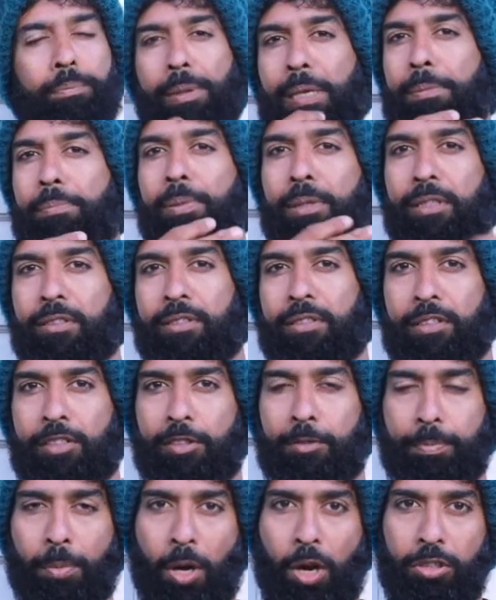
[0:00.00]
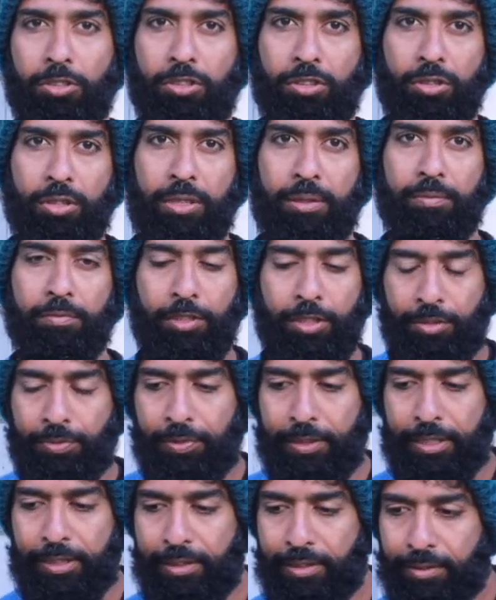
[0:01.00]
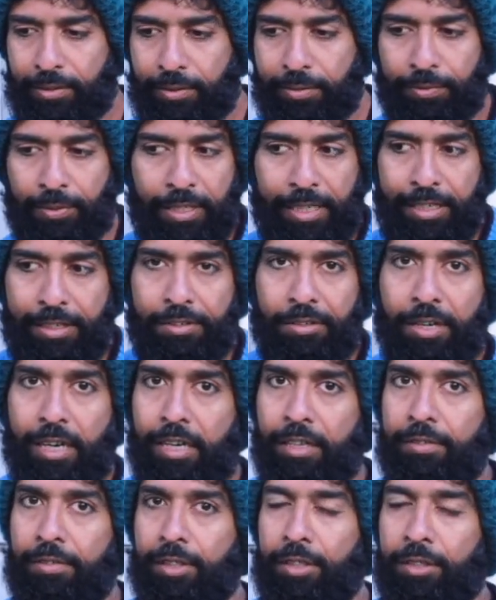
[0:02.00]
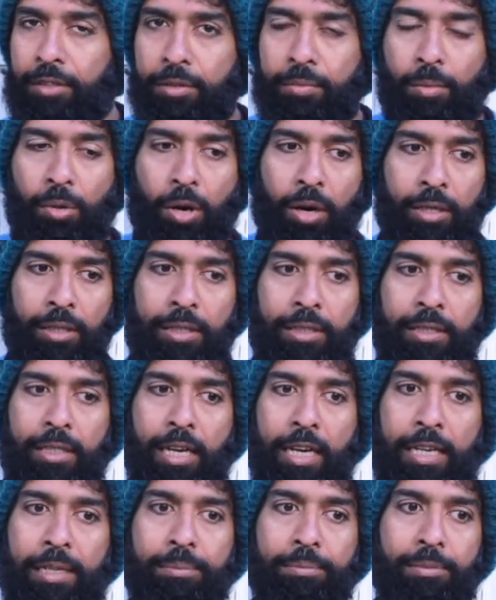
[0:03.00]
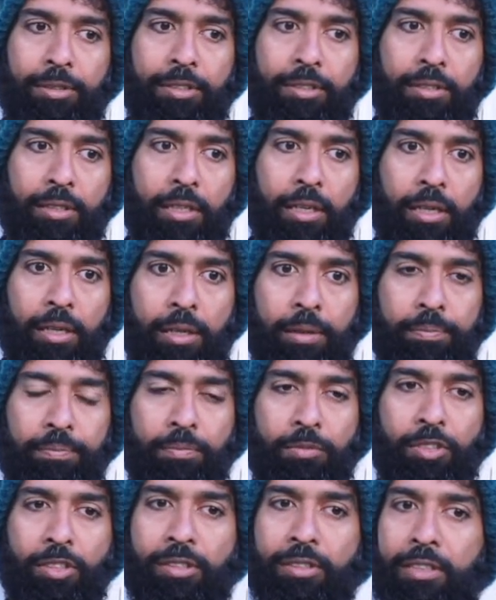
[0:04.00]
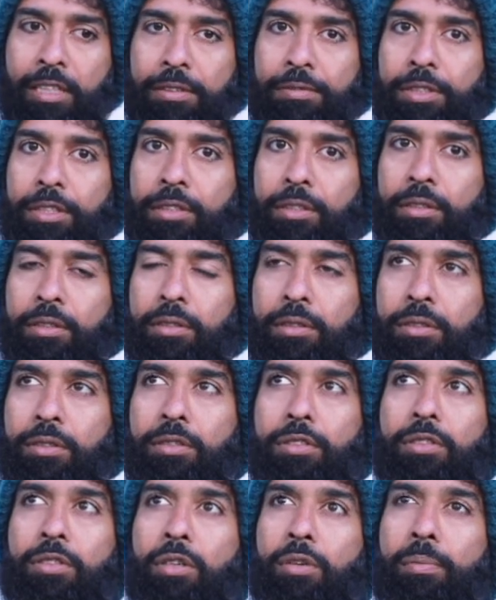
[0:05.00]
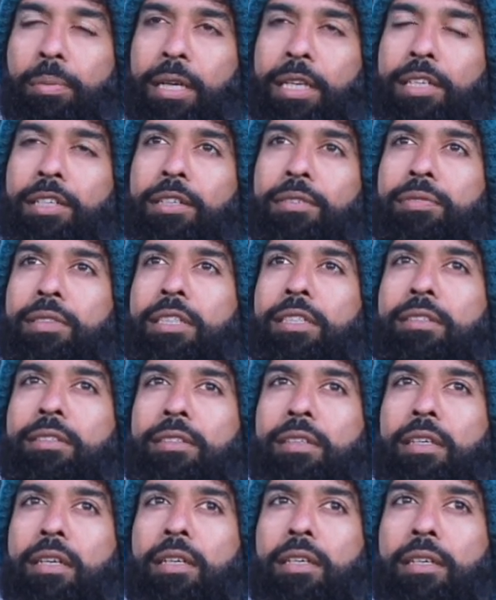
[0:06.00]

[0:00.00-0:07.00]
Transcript: people's response to him, which feels very relevant to modern times, just given so many of these